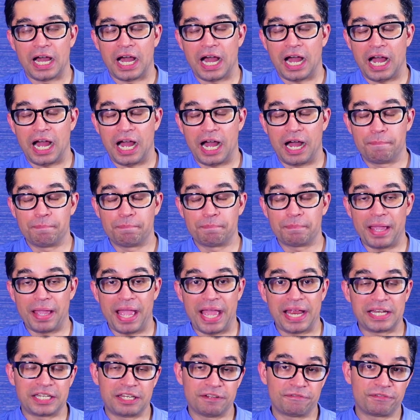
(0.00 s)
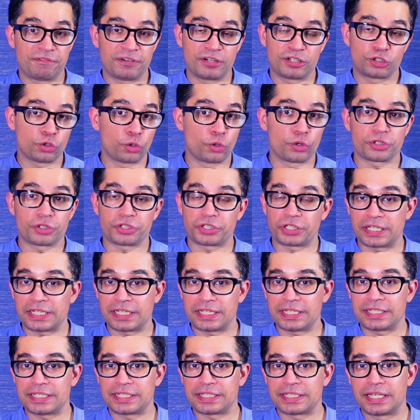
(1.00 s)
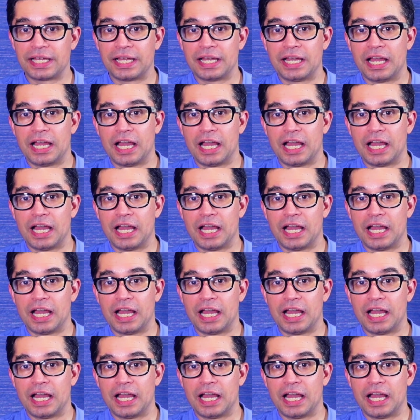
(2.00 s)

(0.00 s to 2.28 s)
and different sources,